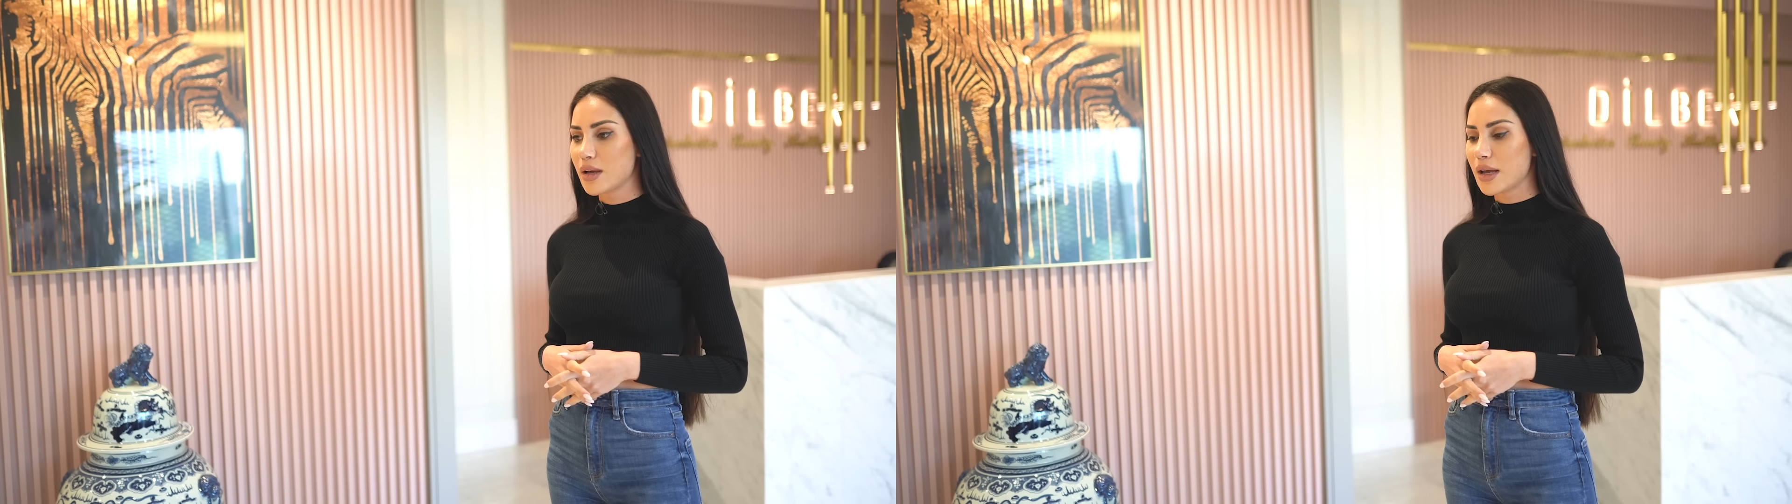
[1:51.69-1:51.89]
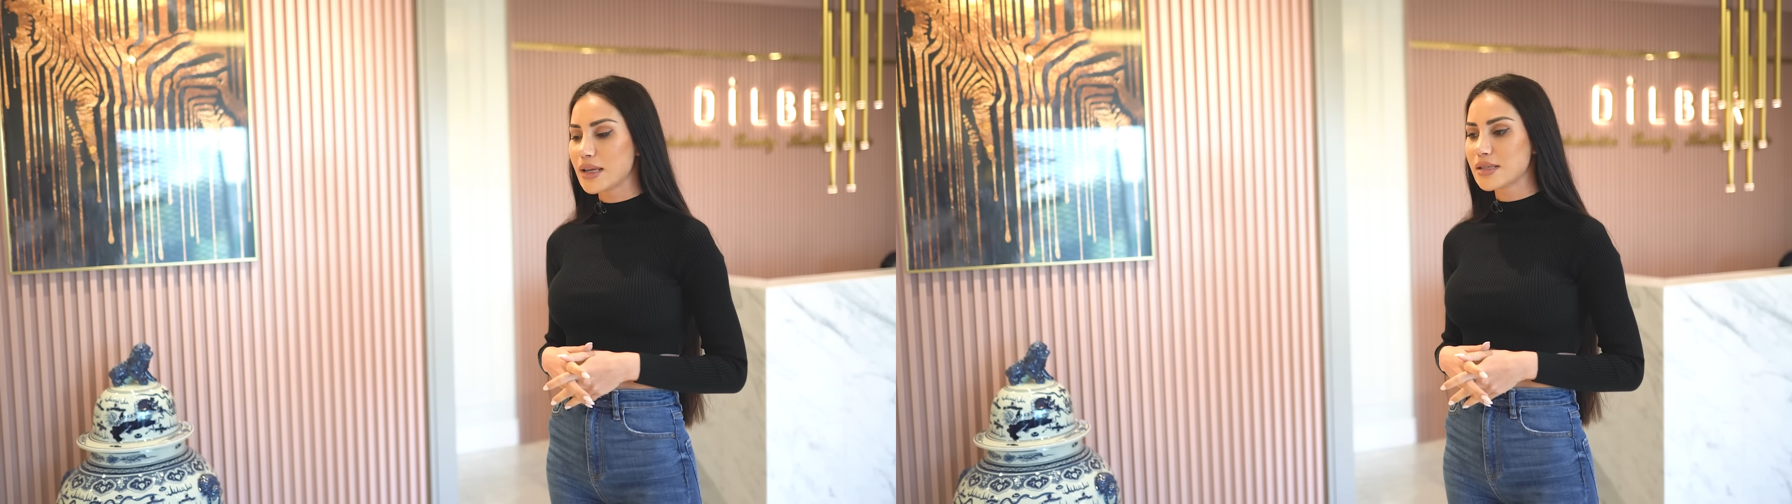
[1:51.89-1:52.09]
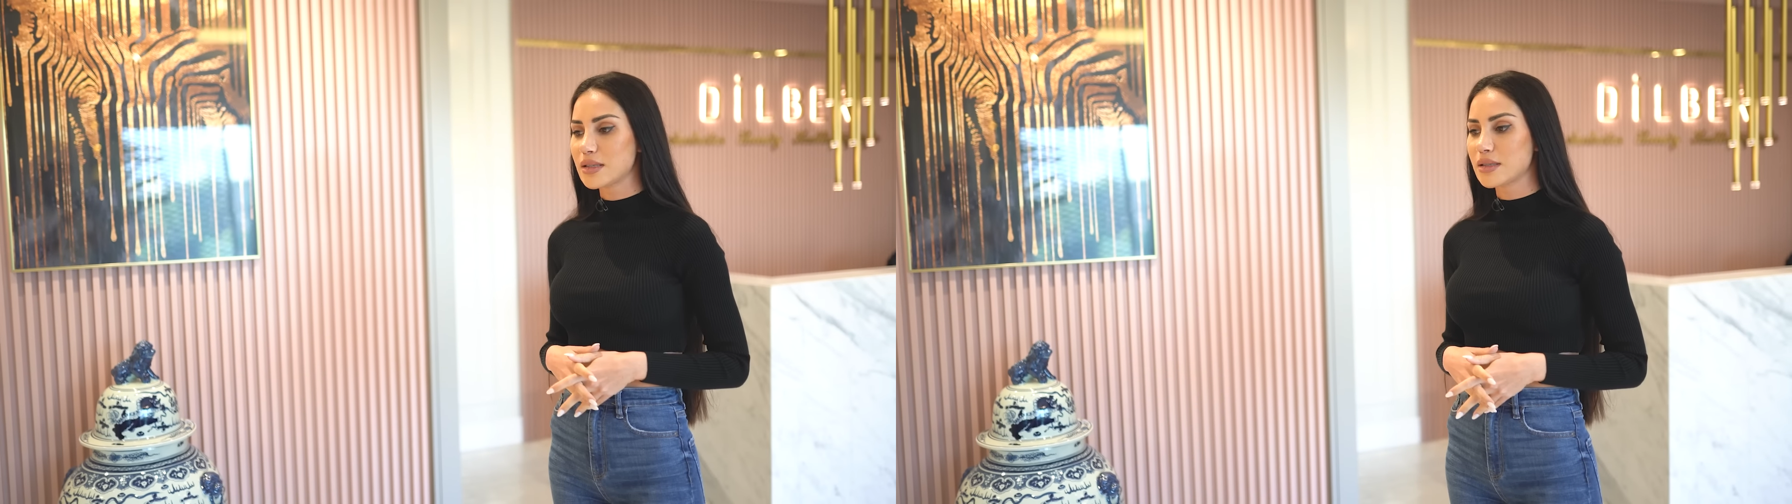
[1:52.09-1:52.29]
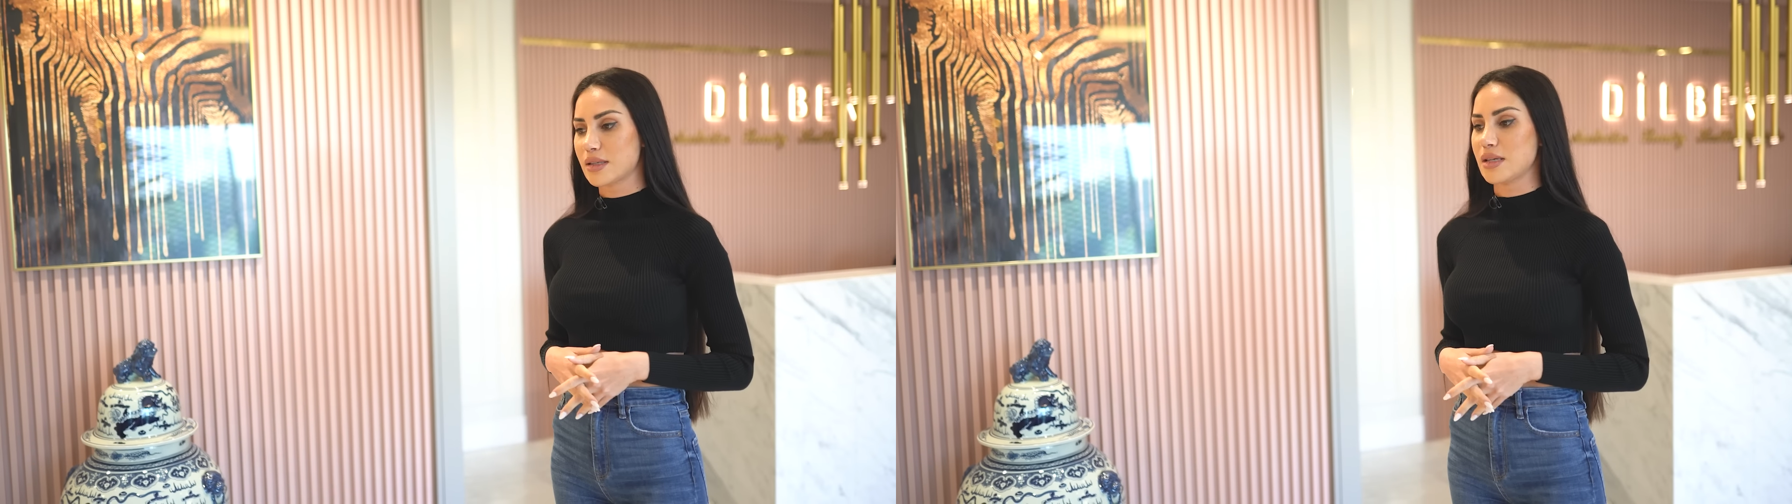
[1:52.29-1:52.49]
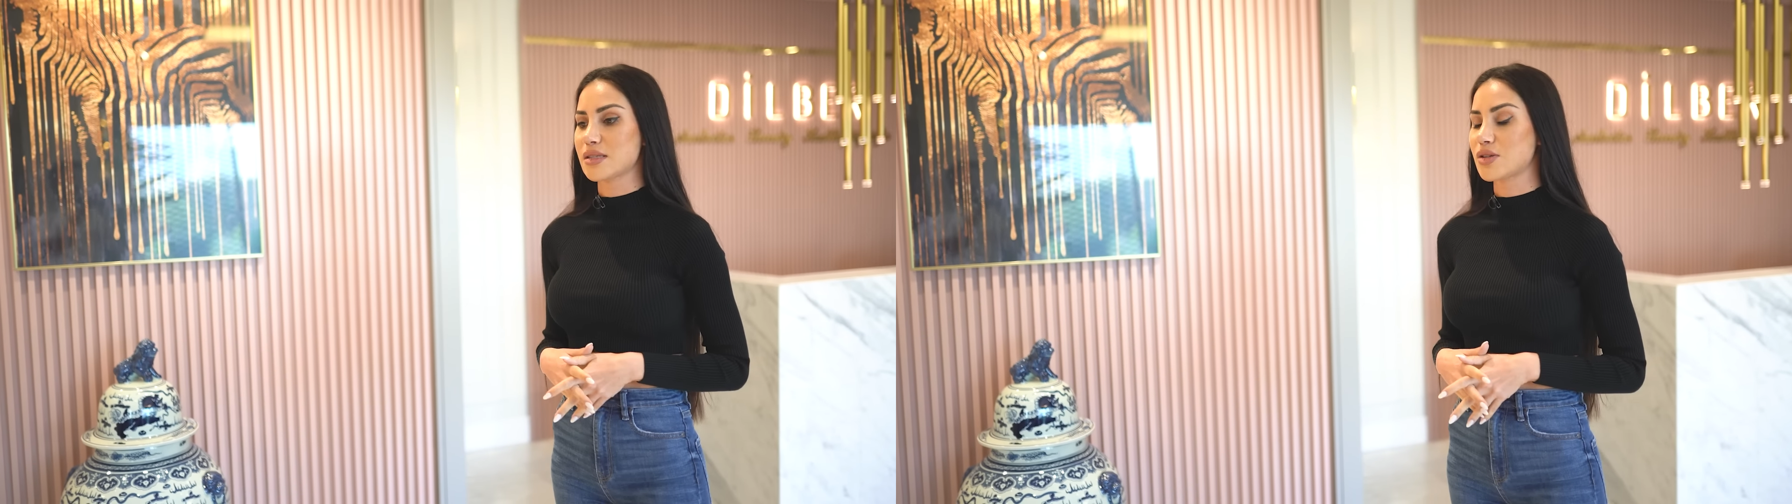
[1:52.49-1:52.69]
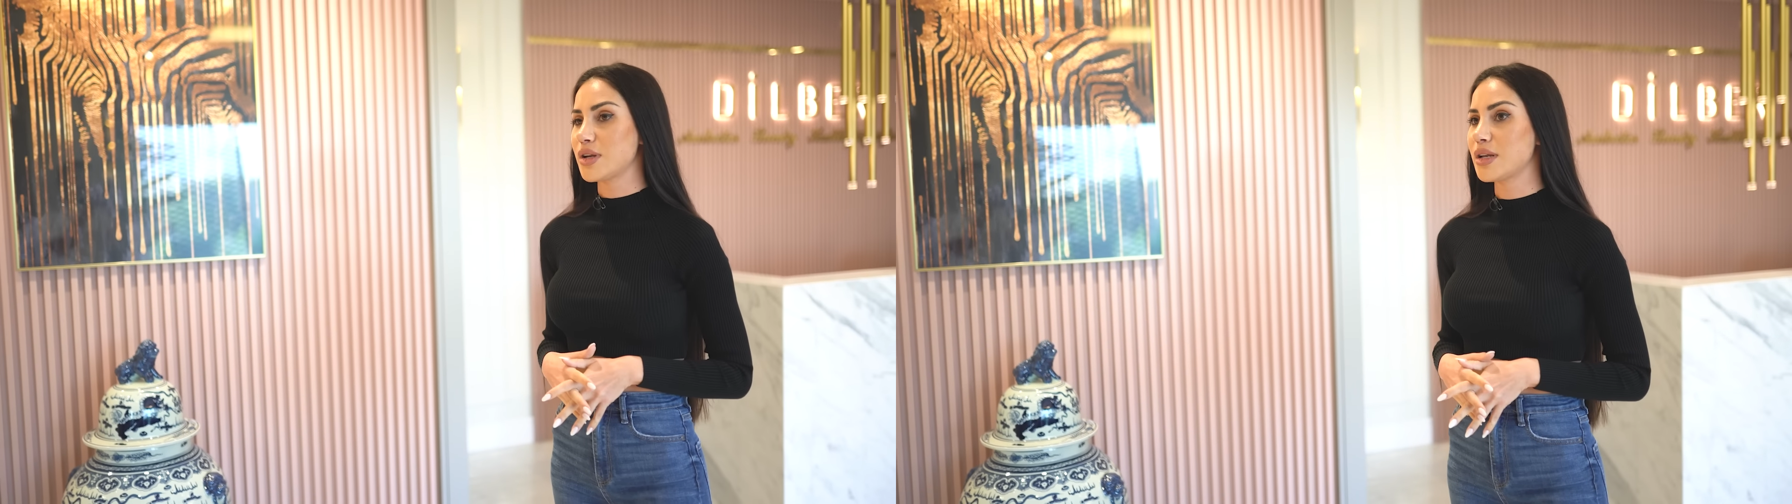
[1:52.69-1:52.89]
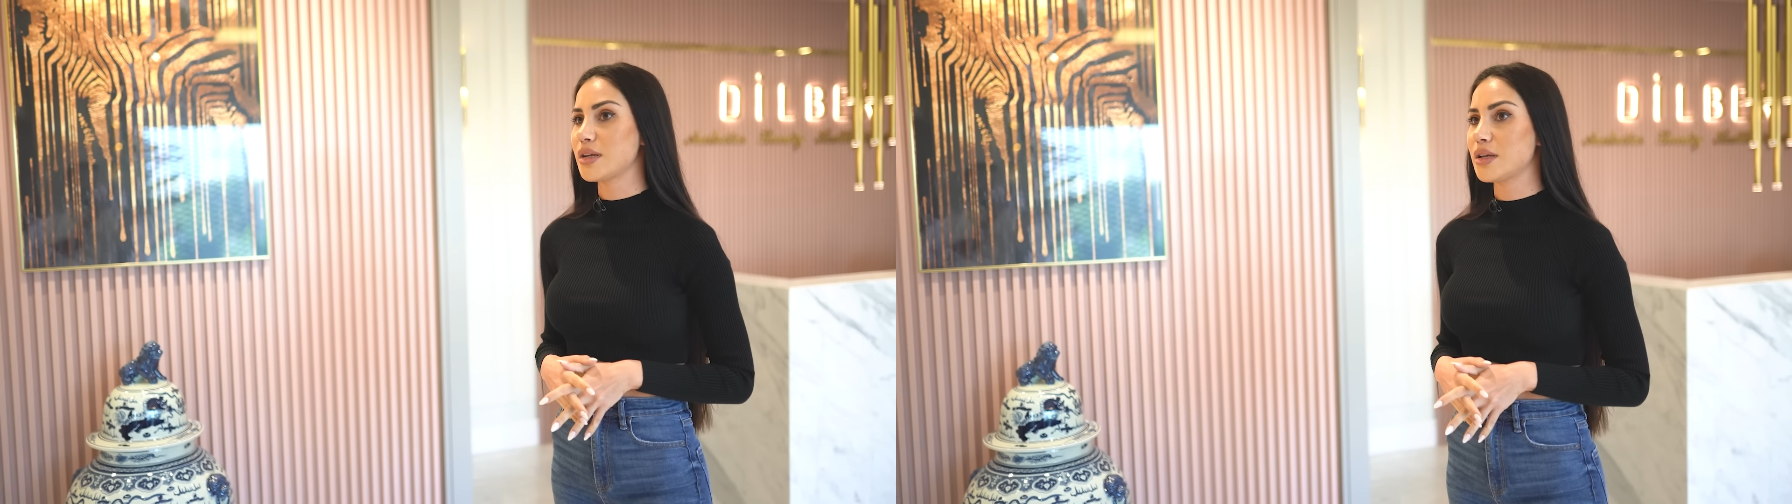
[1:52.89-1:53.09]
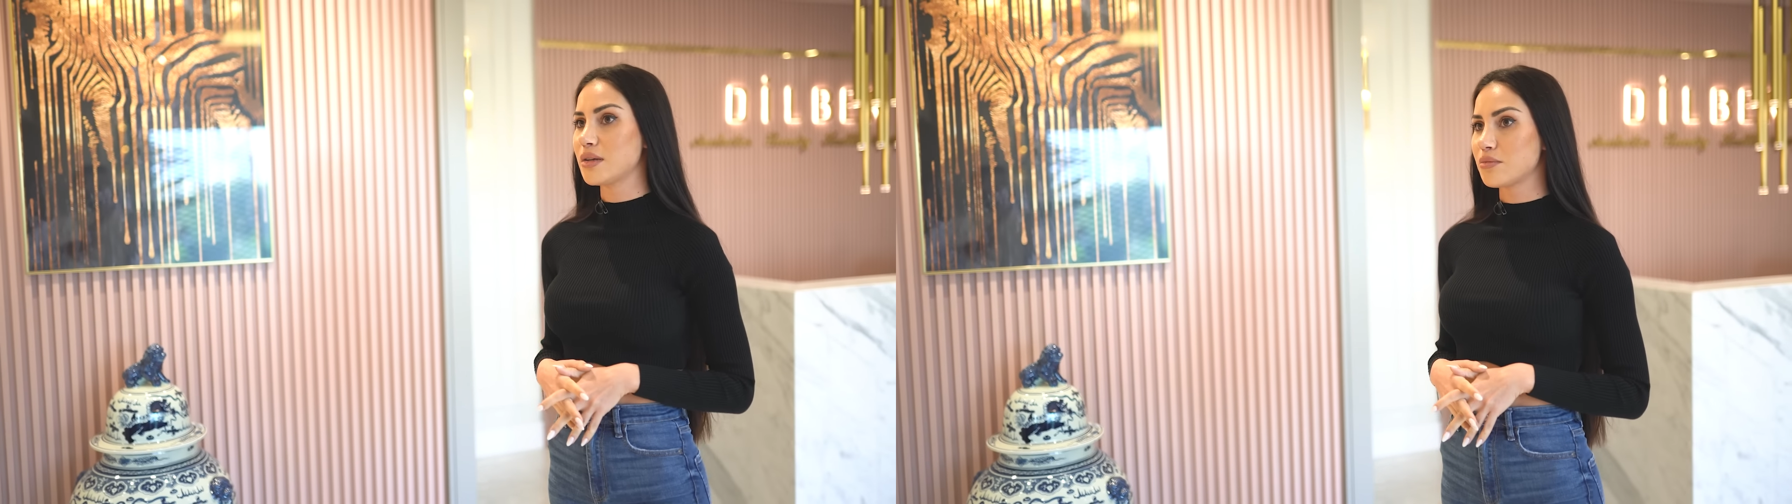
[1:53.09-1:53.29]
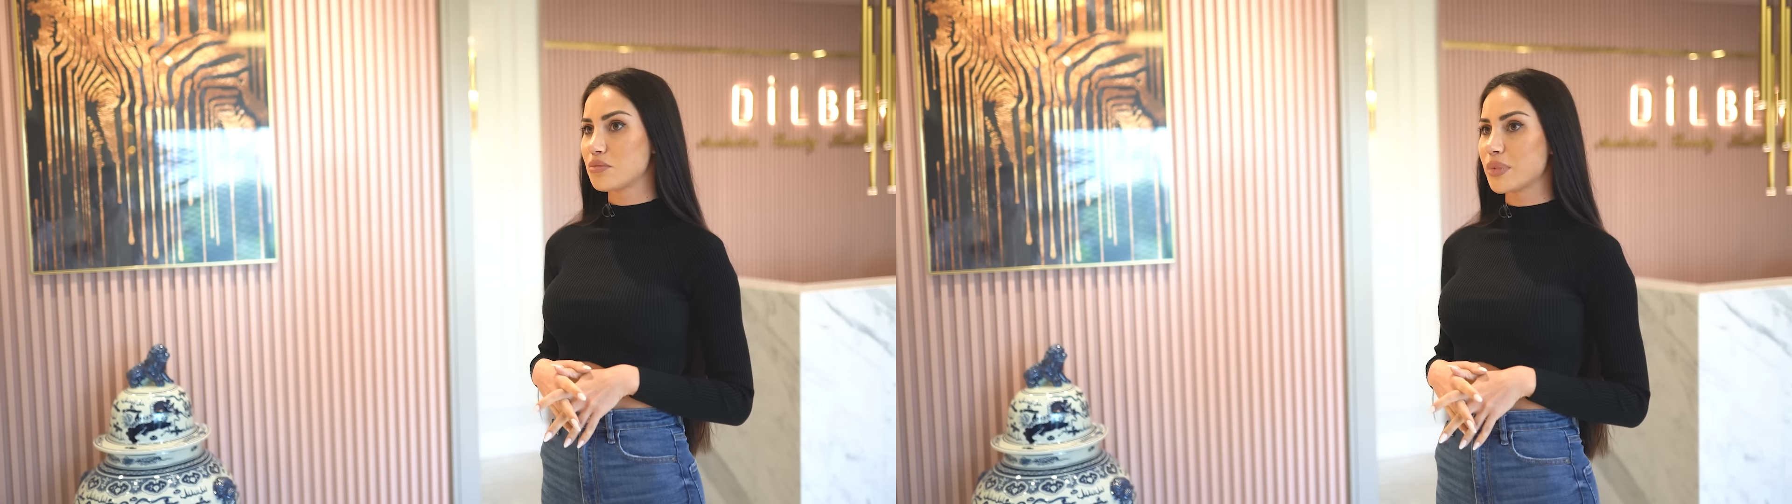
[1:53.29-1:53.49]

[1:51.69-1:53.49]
I can say that he's really